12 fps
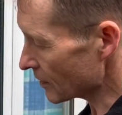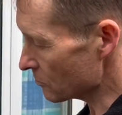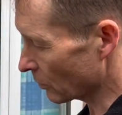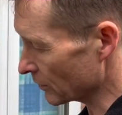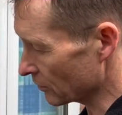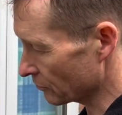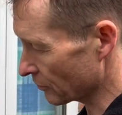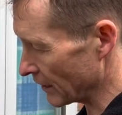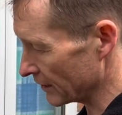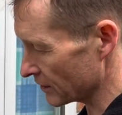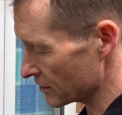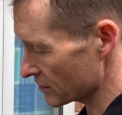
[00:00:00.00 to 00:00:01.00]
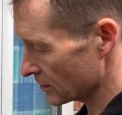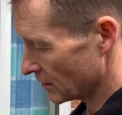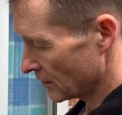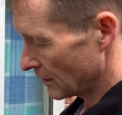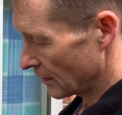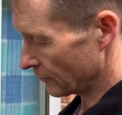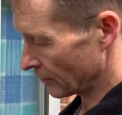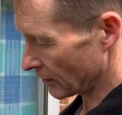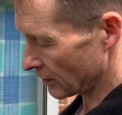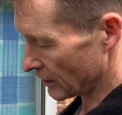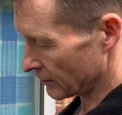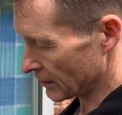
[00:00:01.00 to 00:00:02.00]
And what you'll find is I've
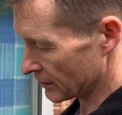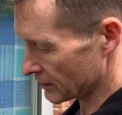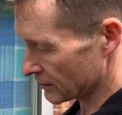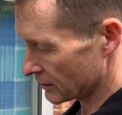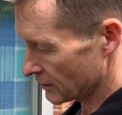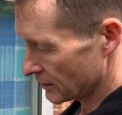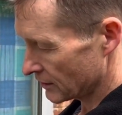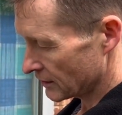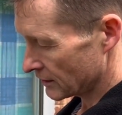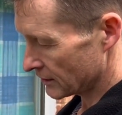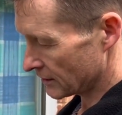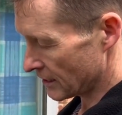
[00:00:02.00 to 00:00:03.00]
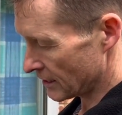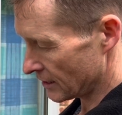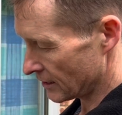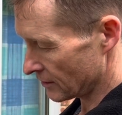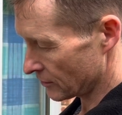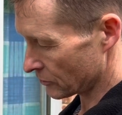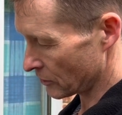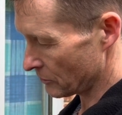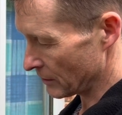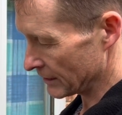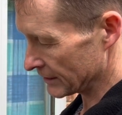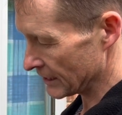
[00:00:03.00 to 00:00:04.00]
added
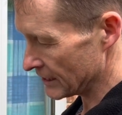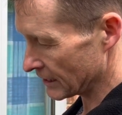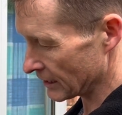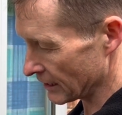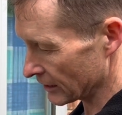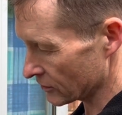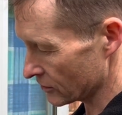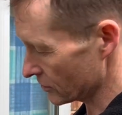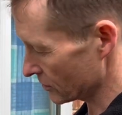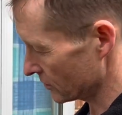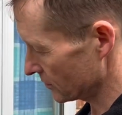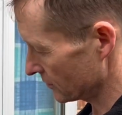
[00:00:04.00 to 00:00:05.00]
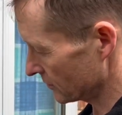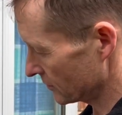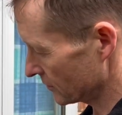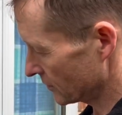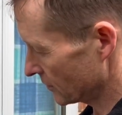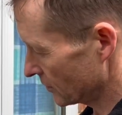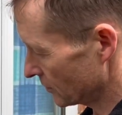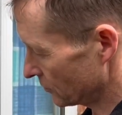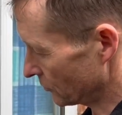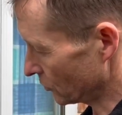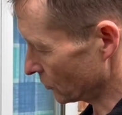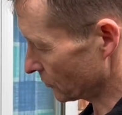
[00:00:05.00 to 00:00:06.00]
3-way T connectors,
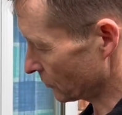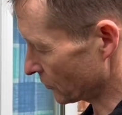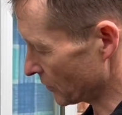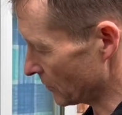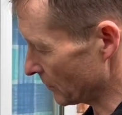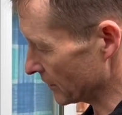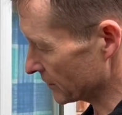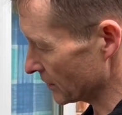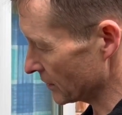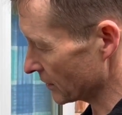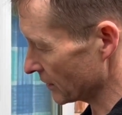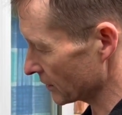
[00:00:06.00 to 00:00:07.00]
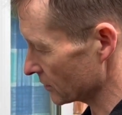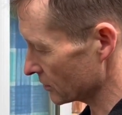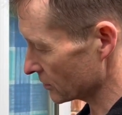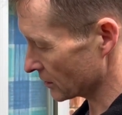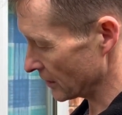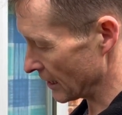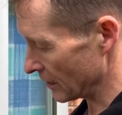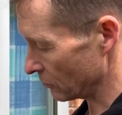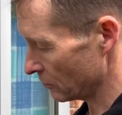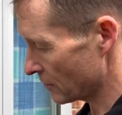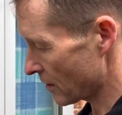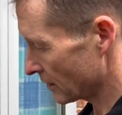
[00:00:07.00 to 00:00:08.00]
4 3-way T connectors. So
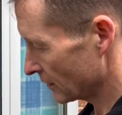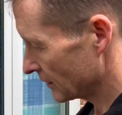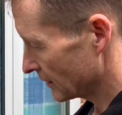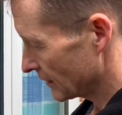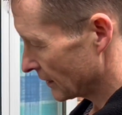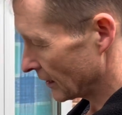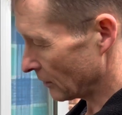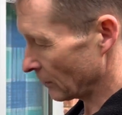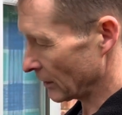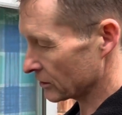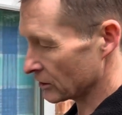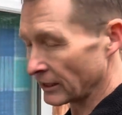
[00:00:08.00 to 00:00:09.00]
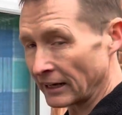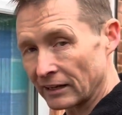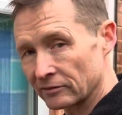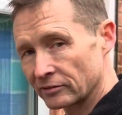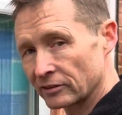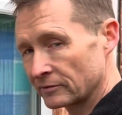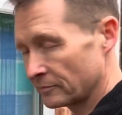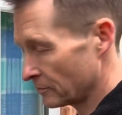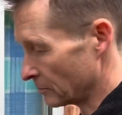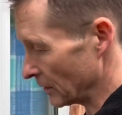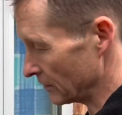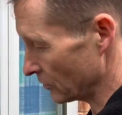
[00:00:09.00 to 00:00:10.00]
now I will actually have,
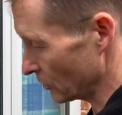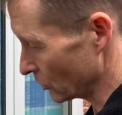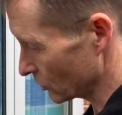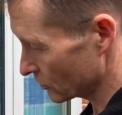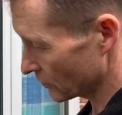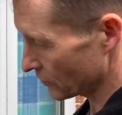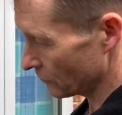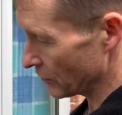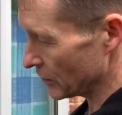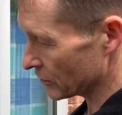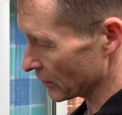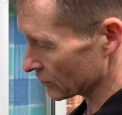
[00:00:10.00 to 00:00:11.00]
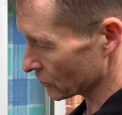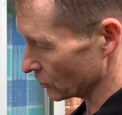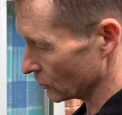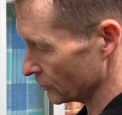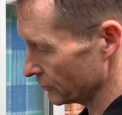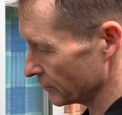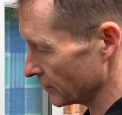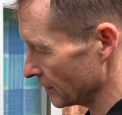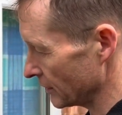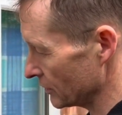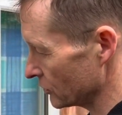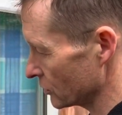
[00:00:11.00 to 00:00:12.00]
believe it or not, the V jets going
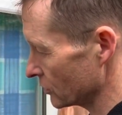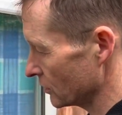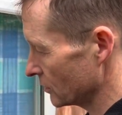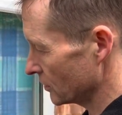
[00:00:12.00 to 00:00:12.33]
in each